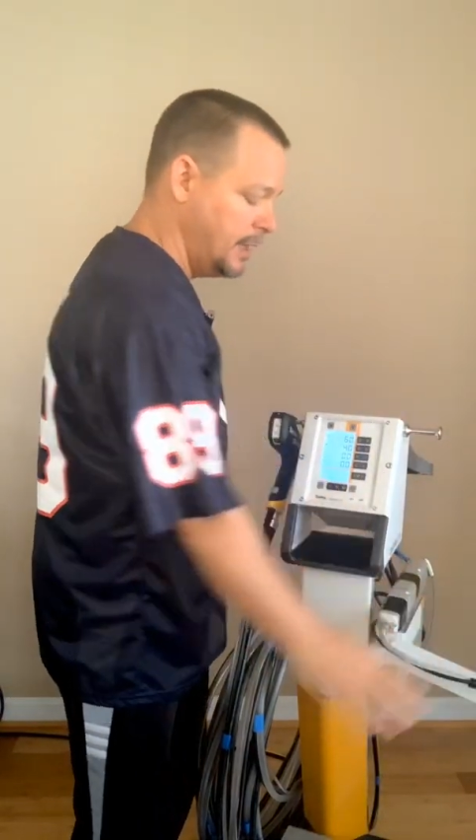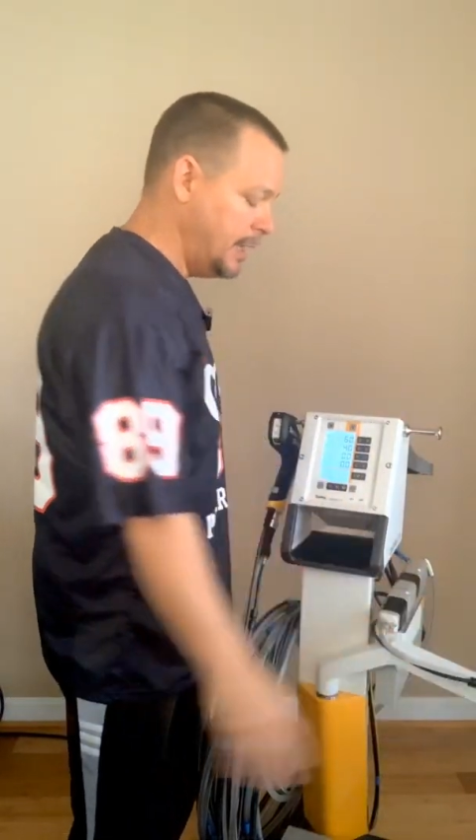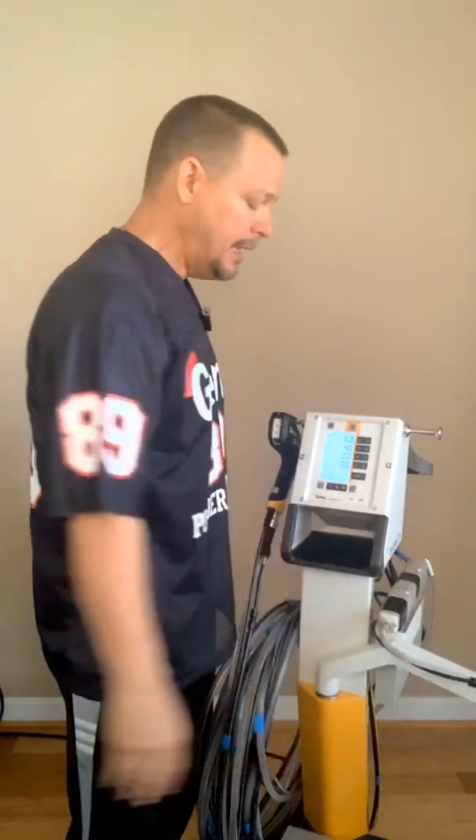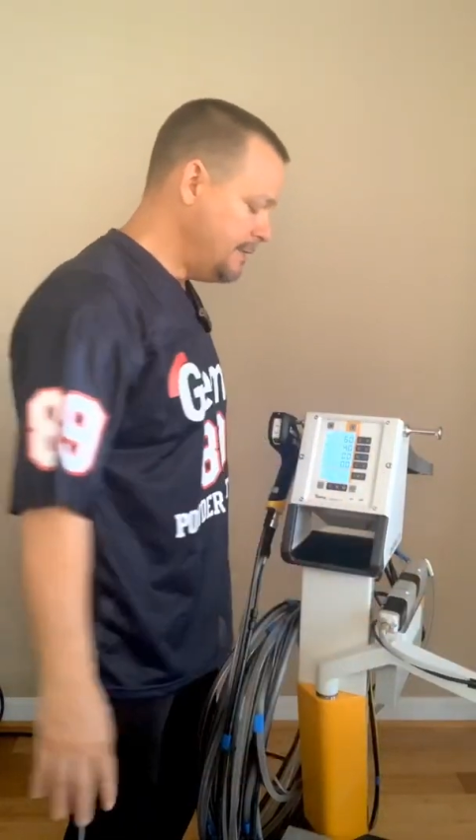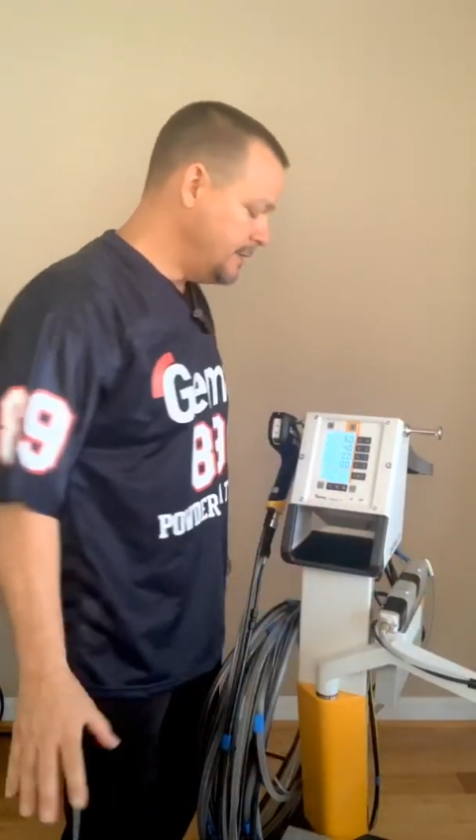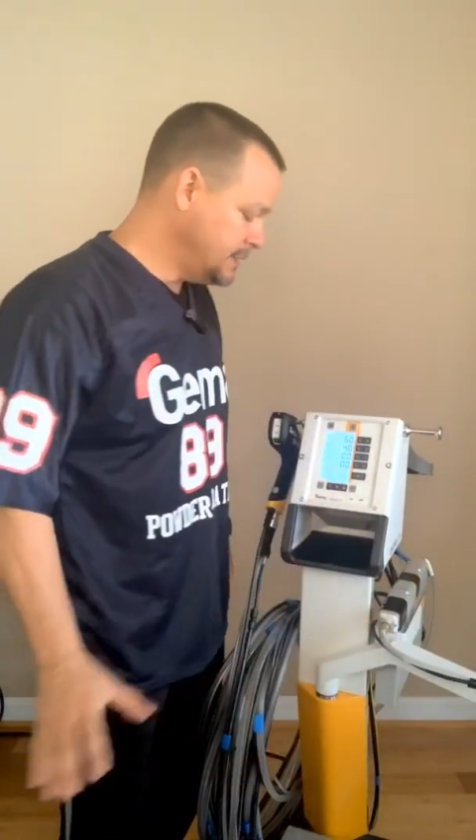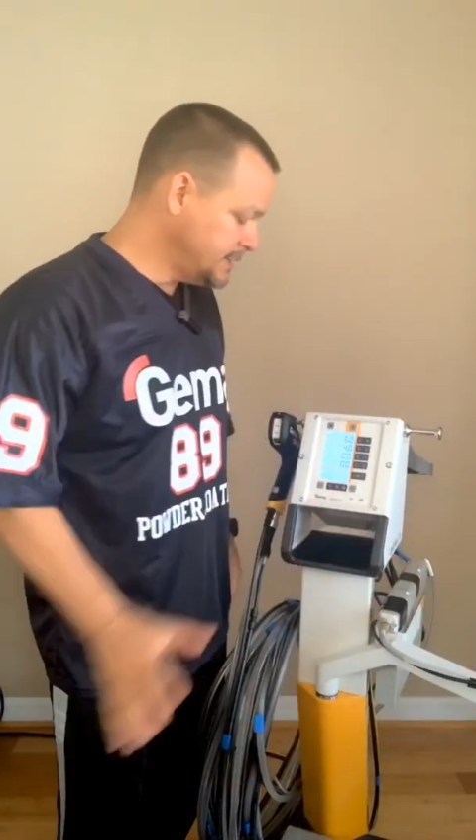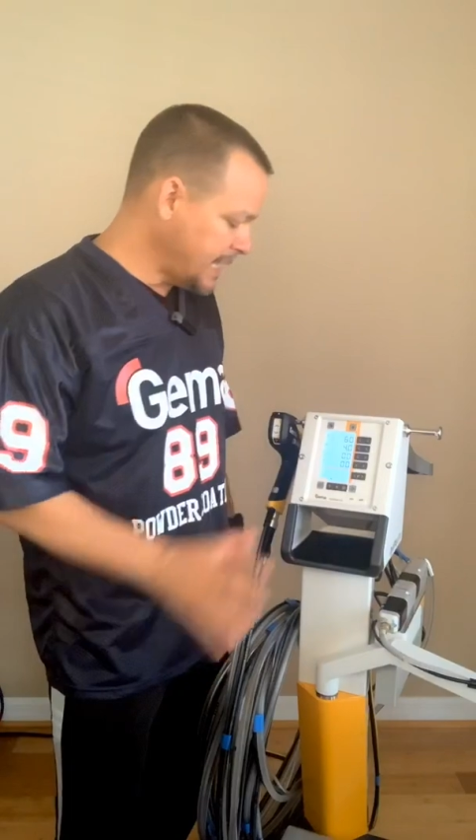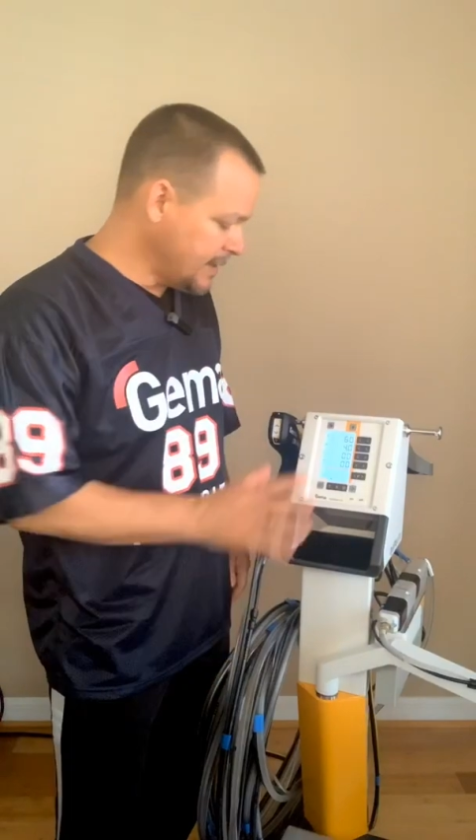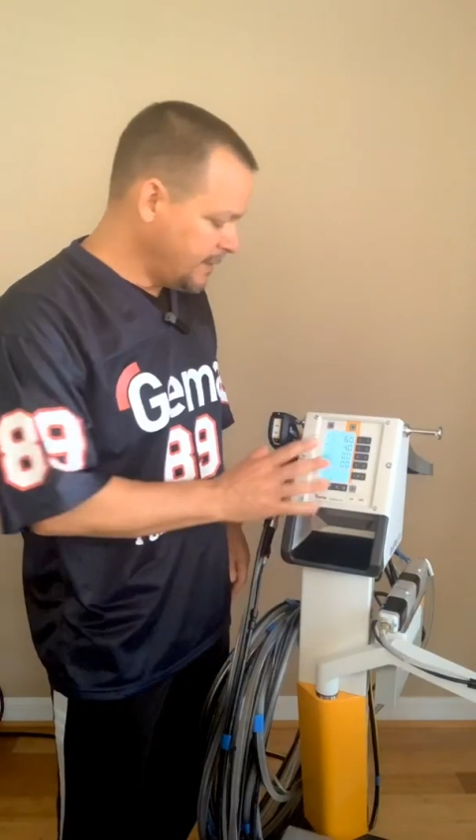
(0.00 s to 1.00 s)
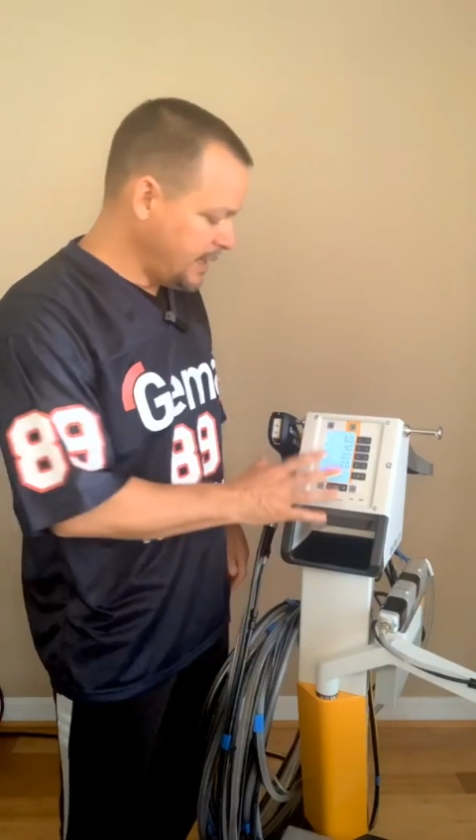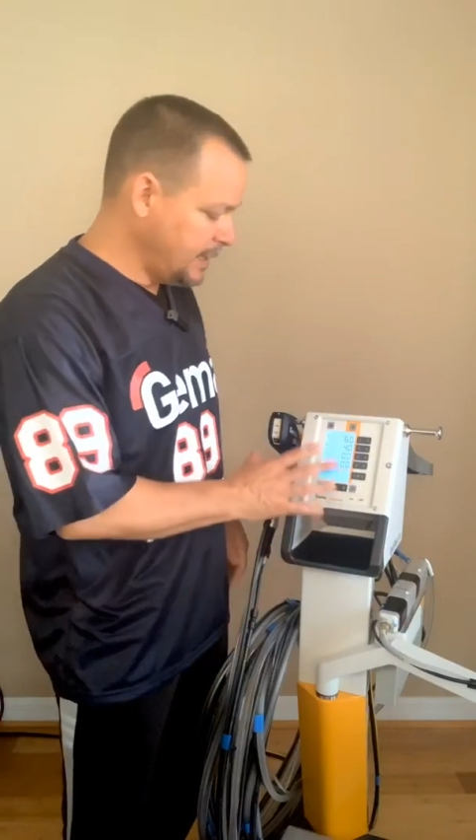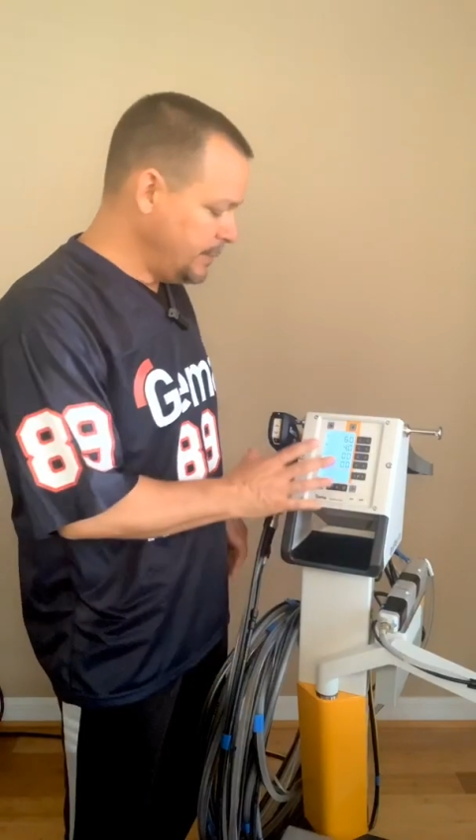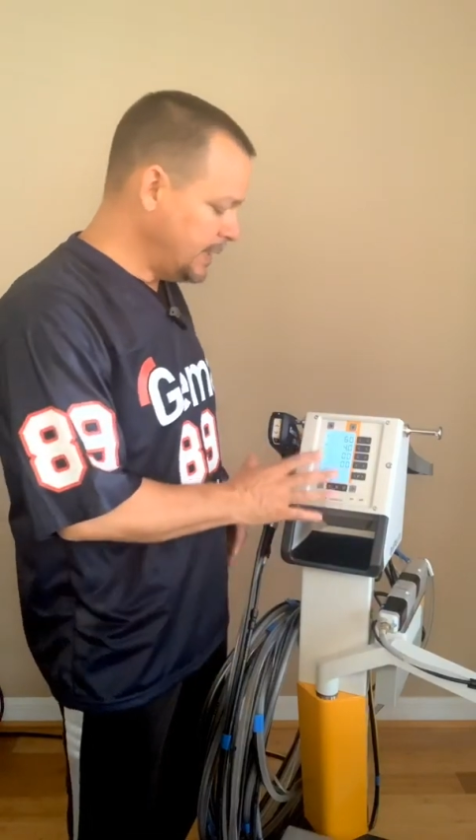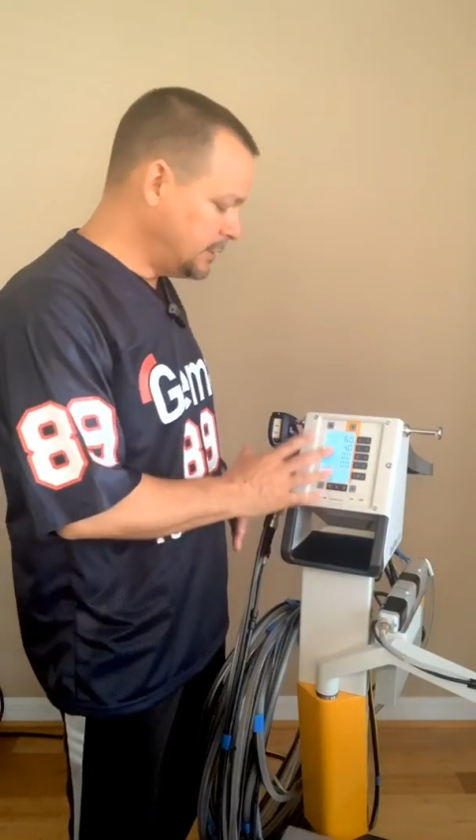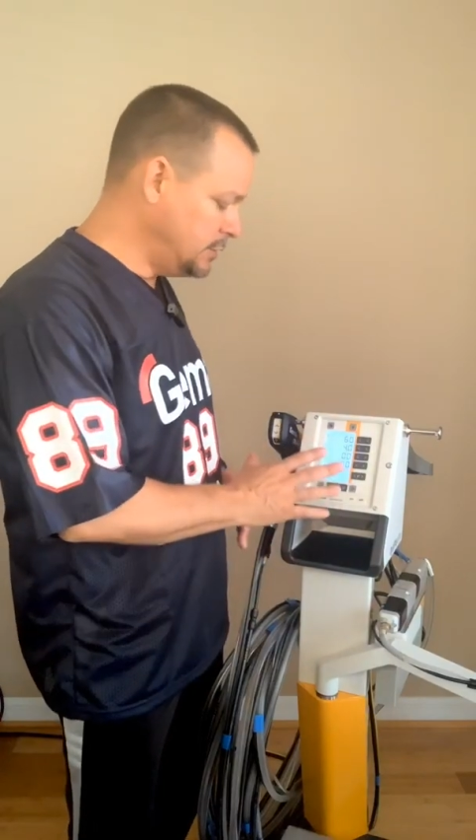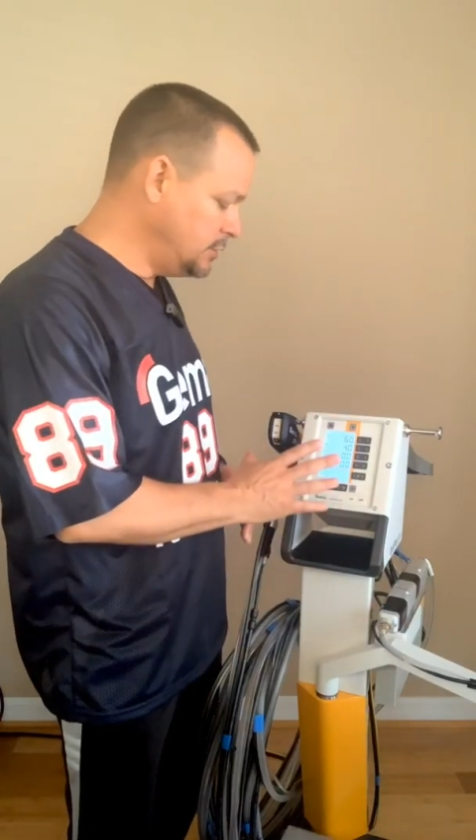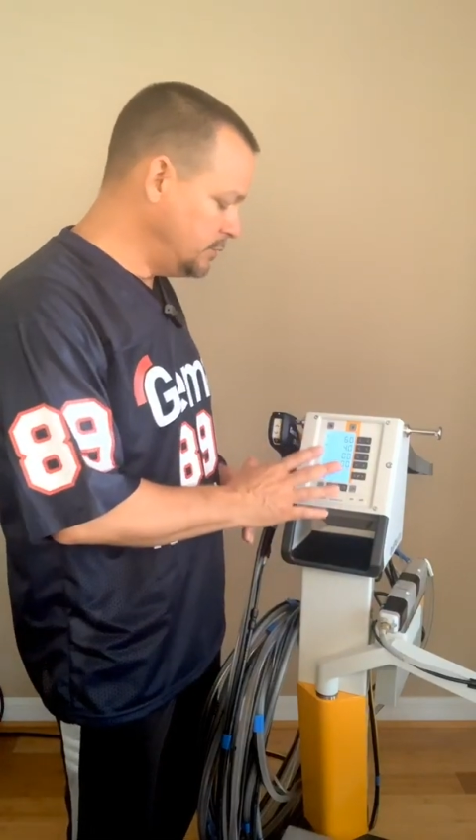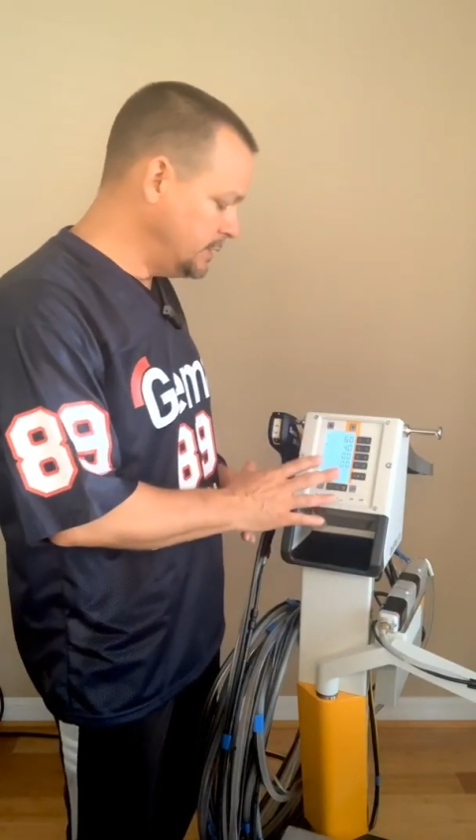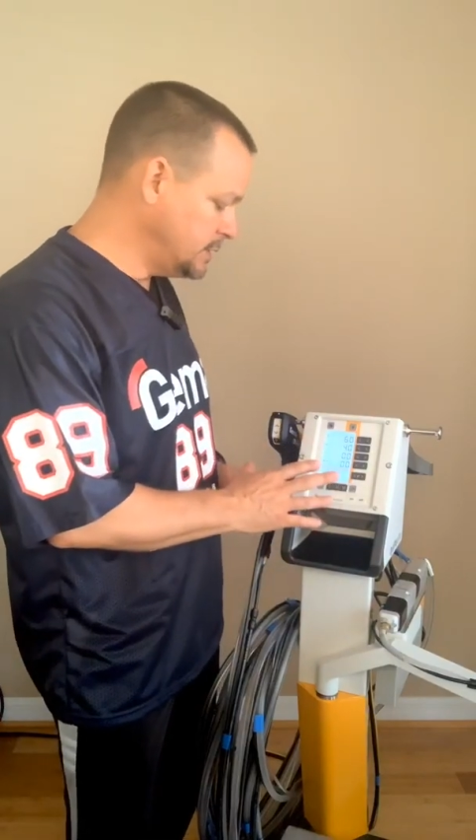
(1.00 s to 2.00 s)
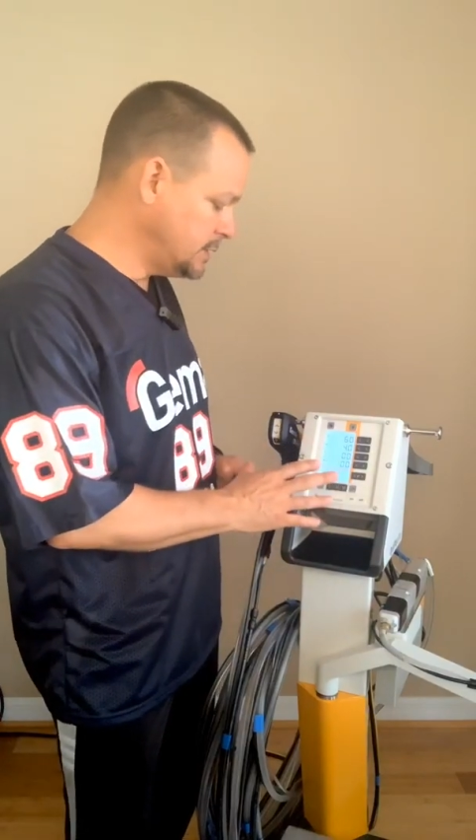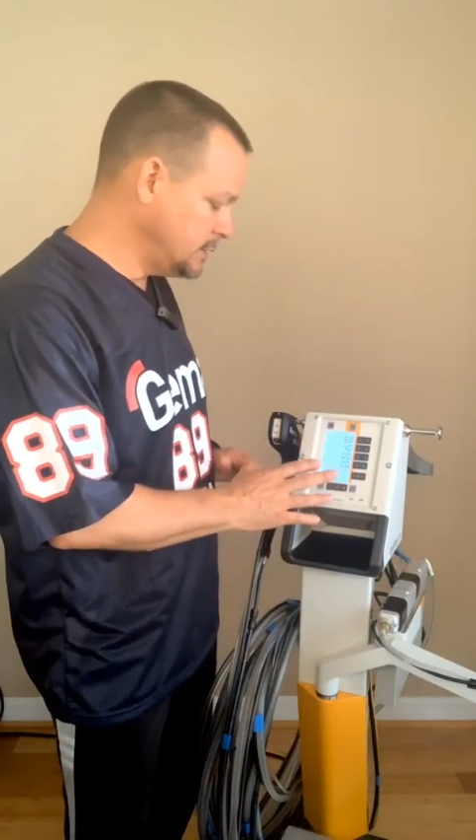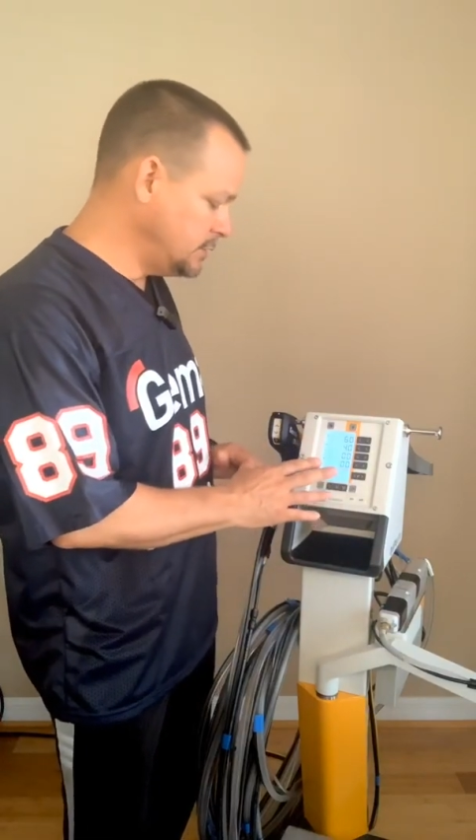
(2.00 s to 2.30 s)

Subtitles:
And then the second thing we like to do is